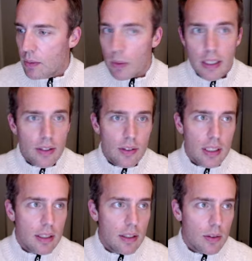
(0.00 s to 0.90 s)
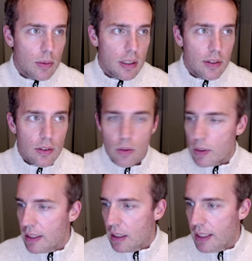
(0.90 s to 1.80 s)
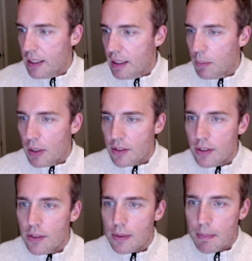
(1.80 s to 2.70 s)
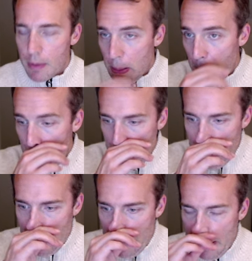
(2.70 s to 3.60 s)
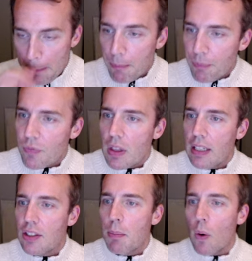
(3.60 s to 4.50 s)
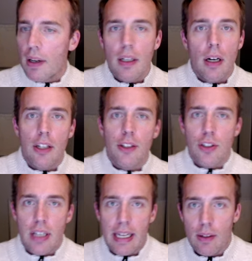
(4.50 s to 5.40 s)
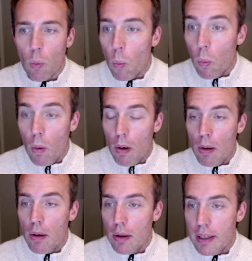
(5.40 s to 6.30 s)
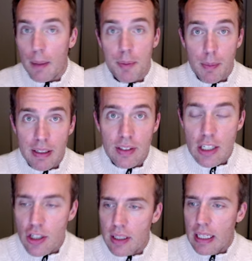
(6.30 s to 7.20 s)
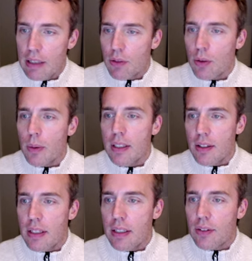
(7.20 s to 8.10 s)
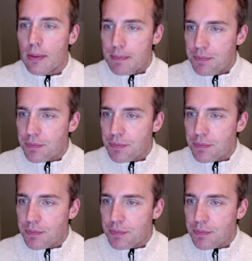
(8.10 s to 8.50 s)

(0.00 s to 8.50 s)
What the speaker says: we see this one is join lightning prices. It's important to understand an optimization that I threw into this.